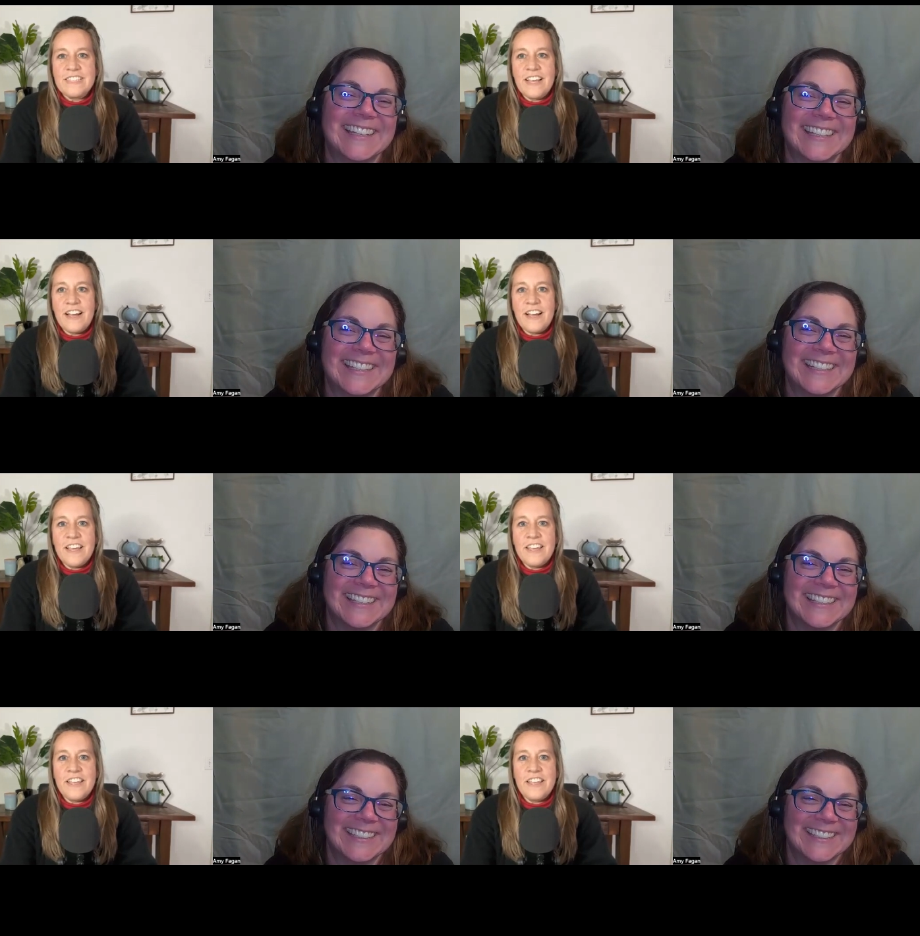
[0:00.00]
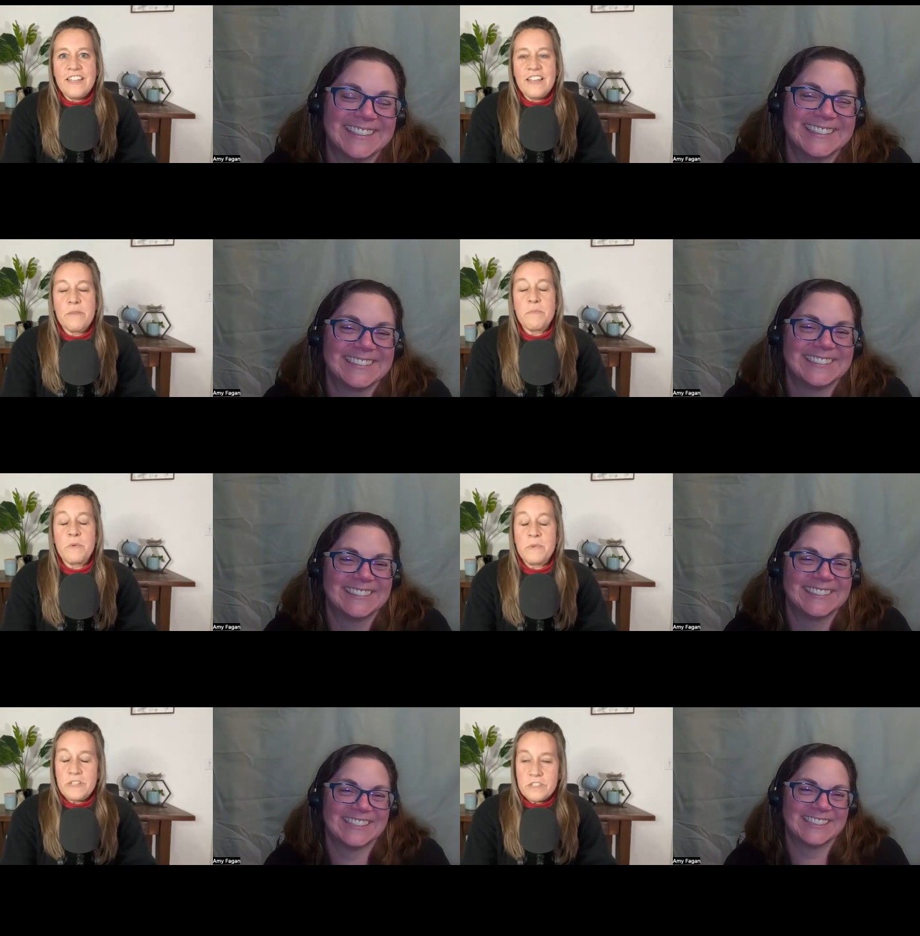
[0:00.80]
Speaker 1: I I'm a
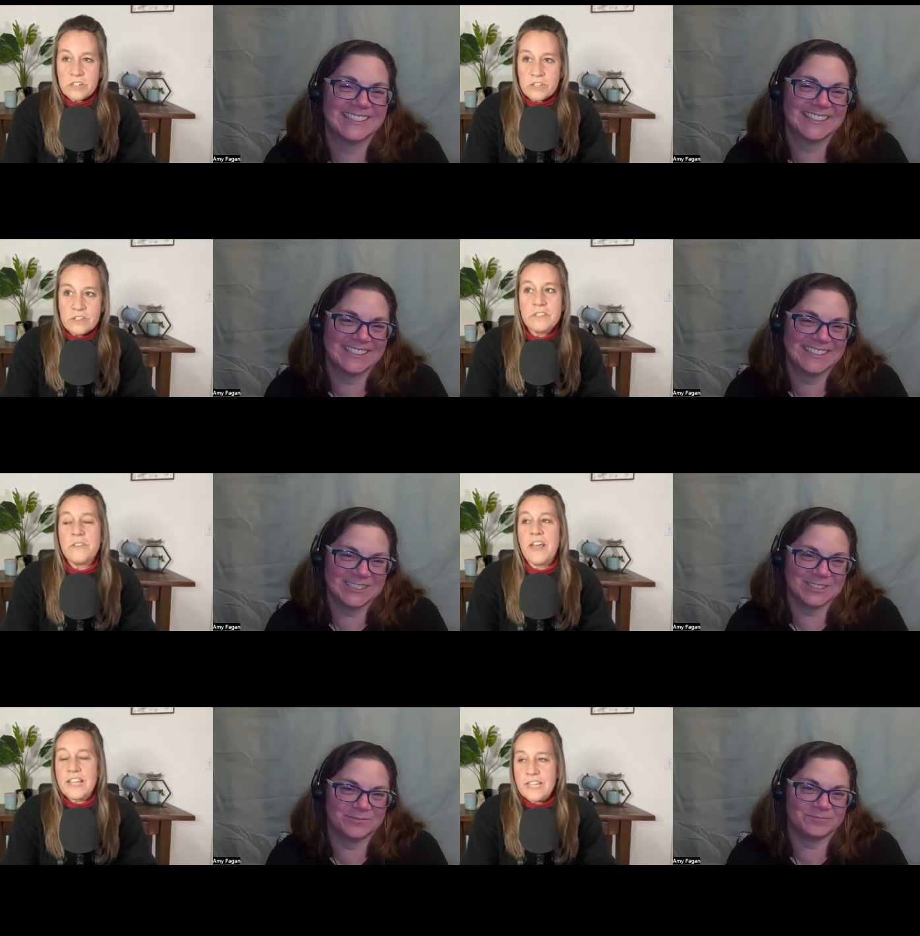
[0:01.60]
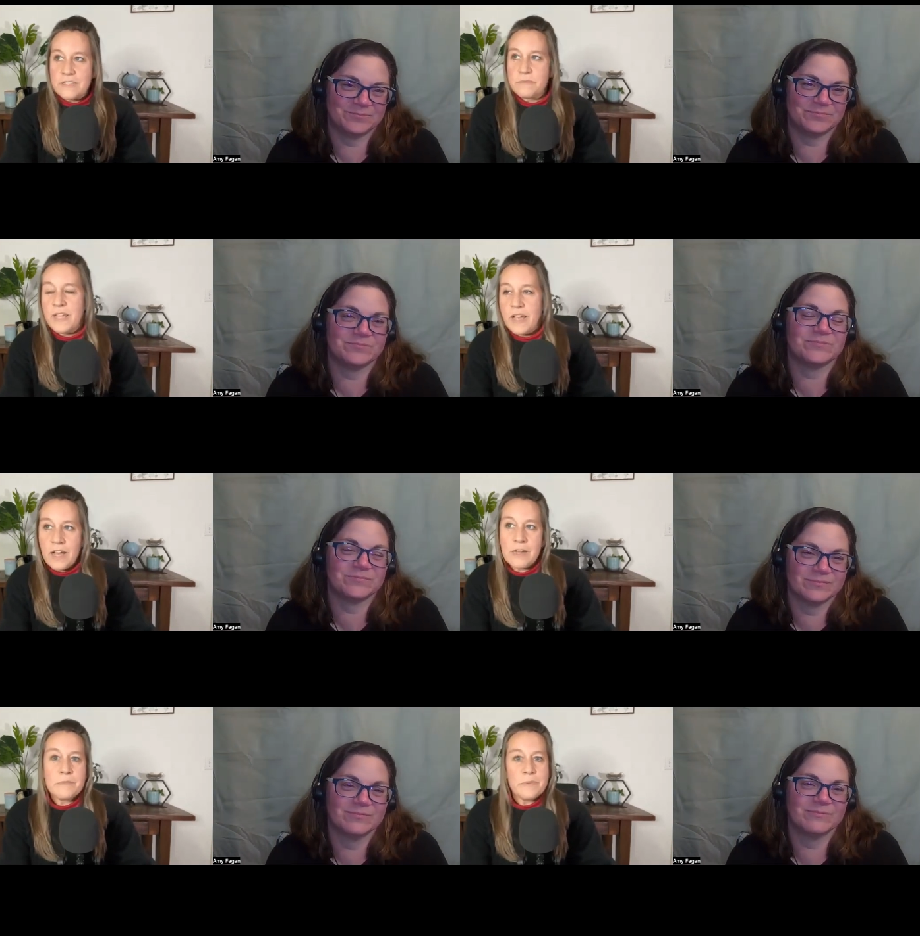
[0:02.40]
realtor, so that gets me
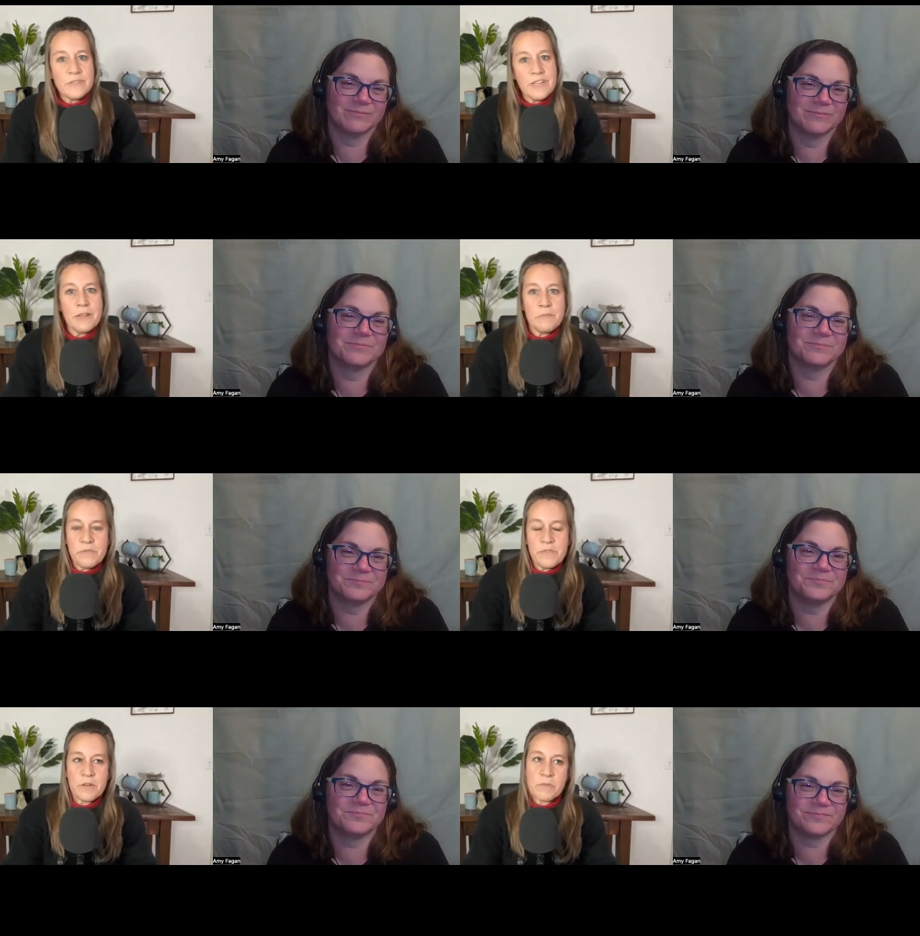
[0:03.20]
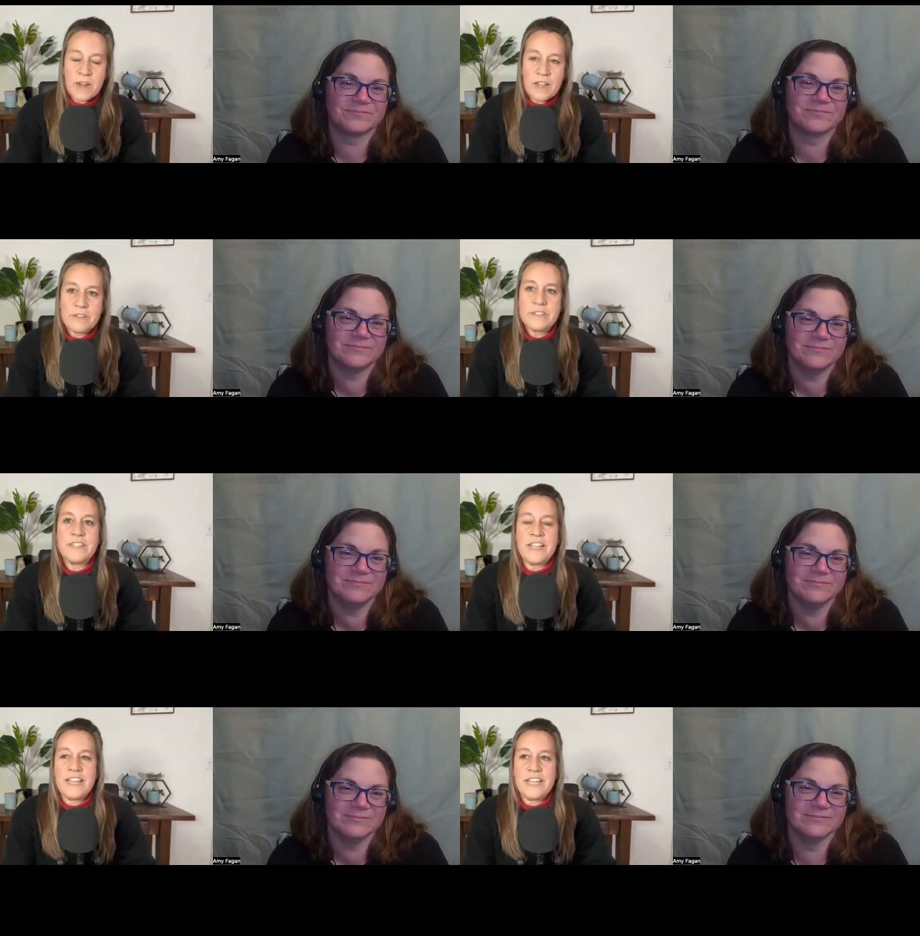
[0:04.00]
up and moving around
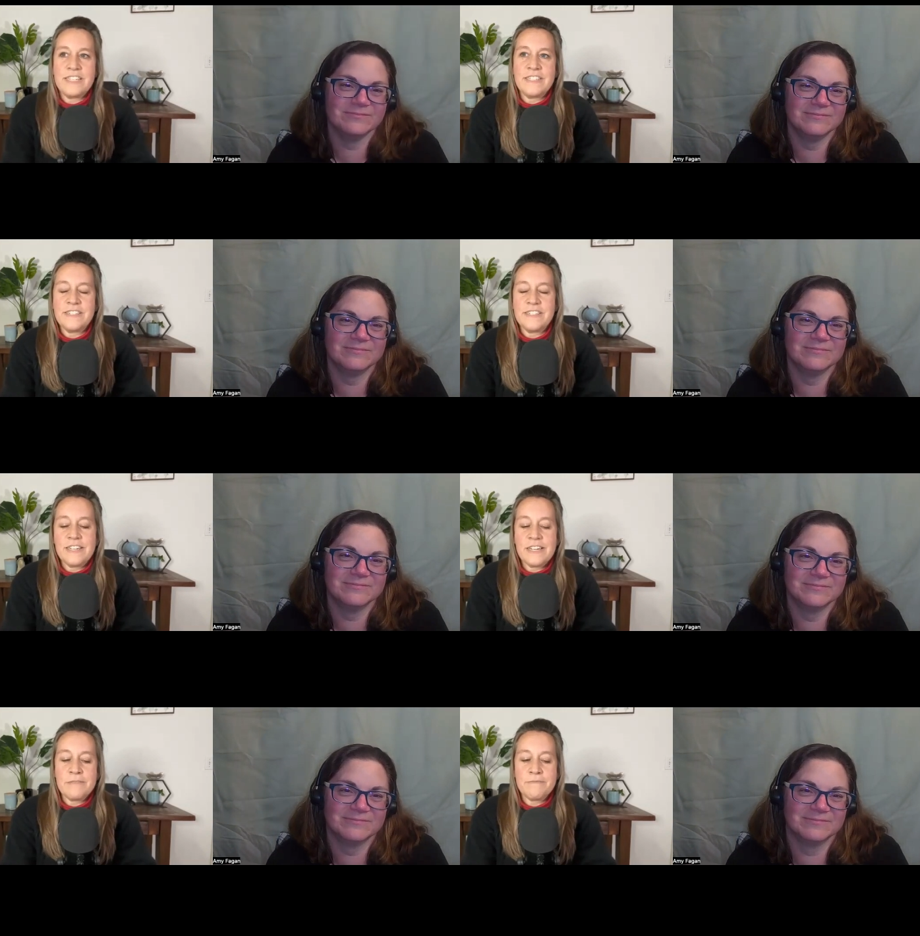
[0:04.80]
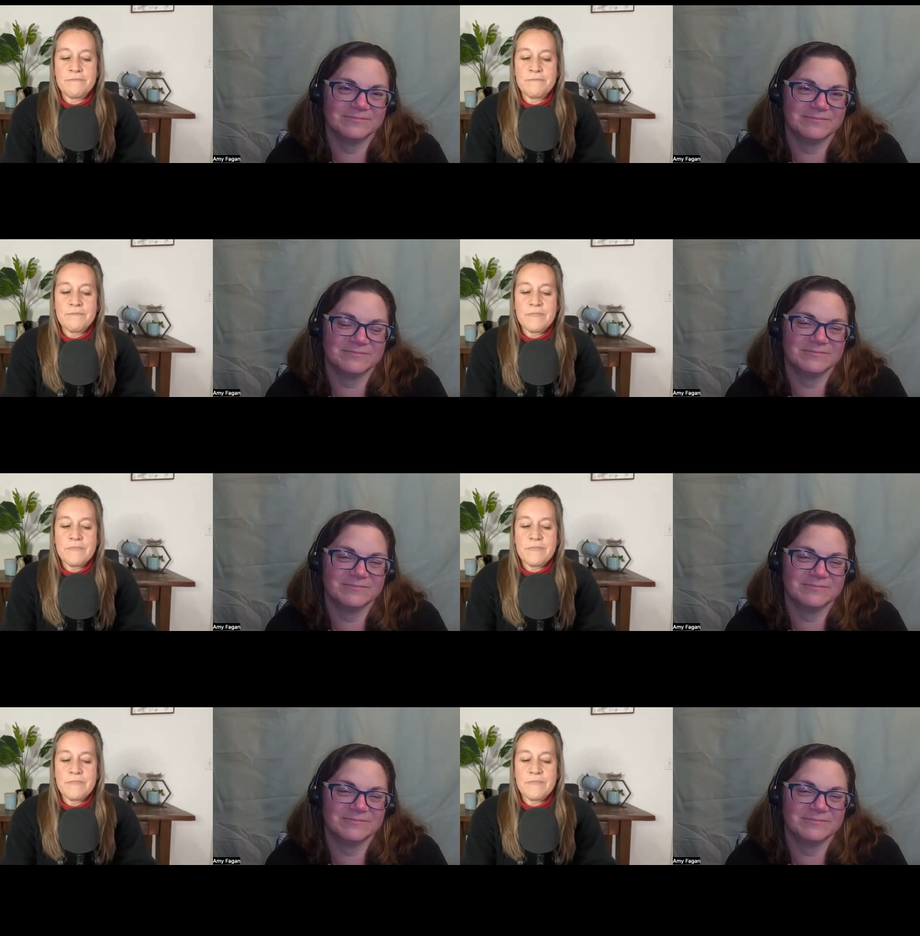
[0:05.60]
and um